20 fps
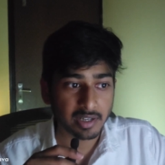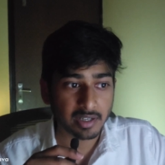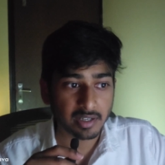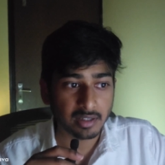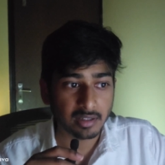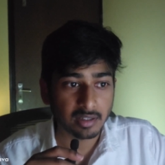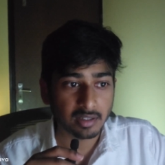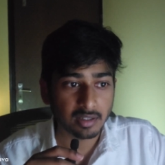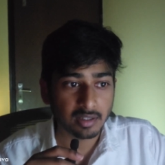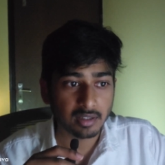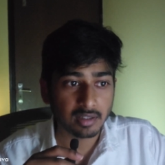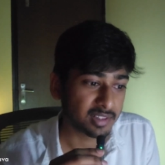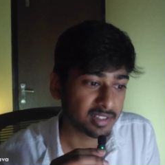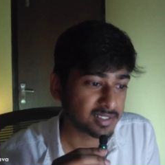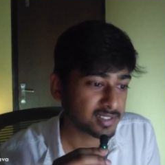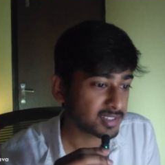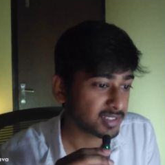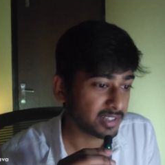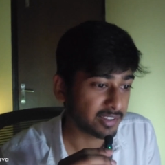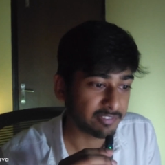And
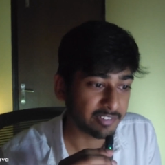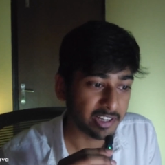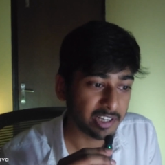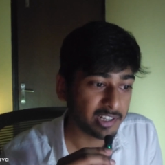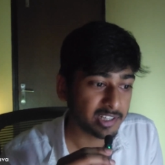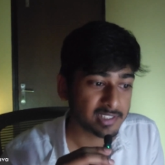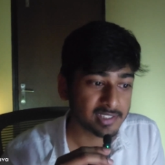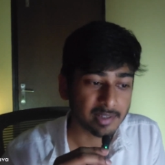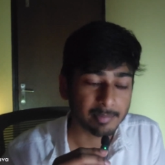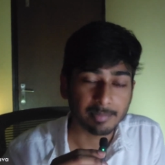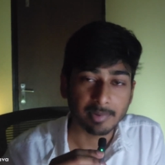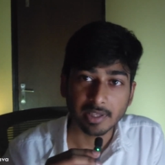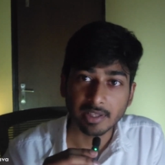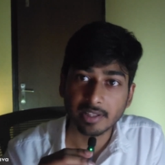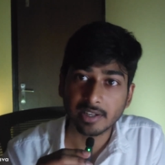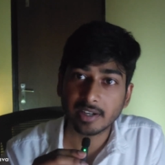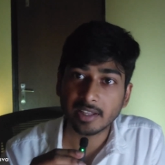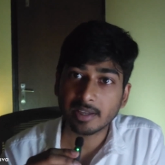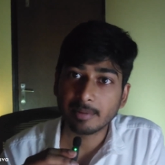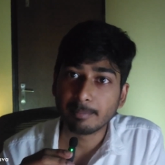this is definitely something
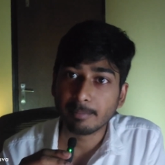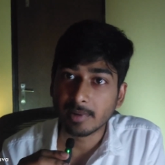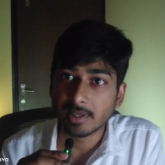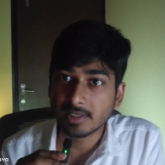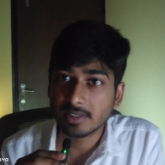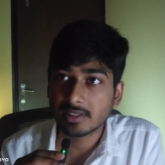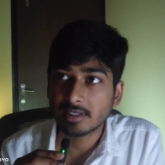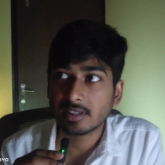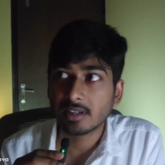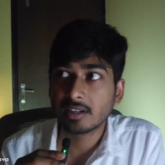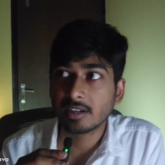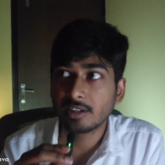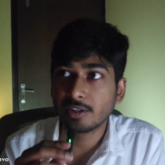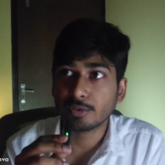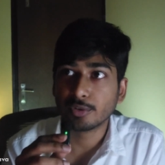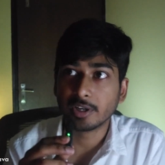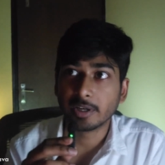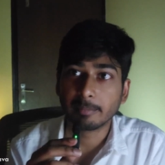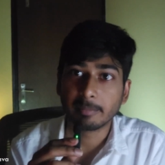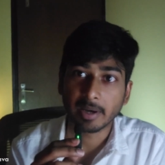that I missed
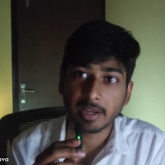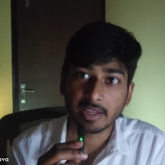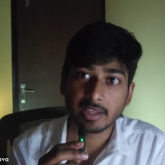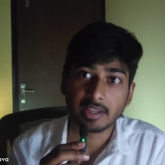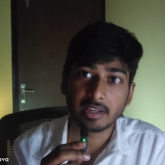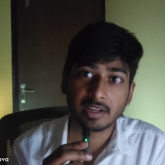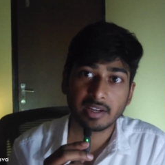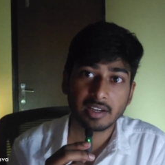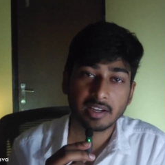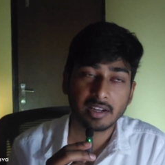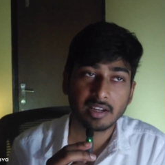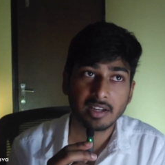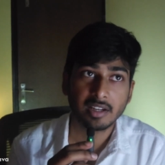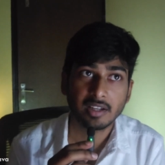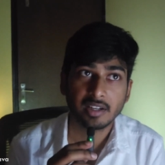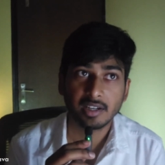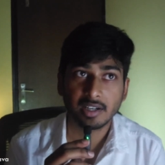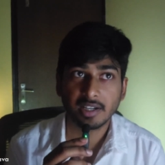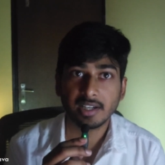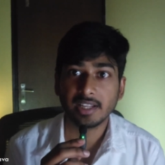during my
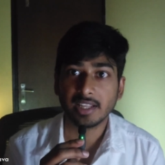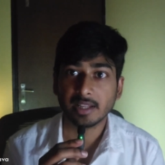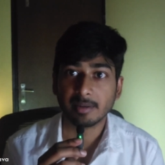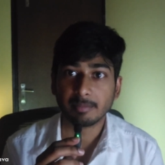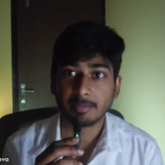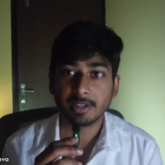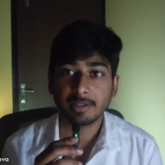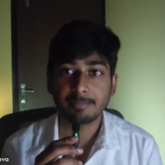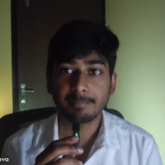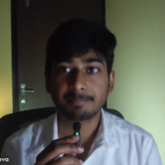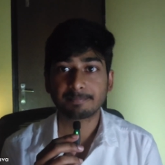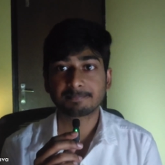D N B.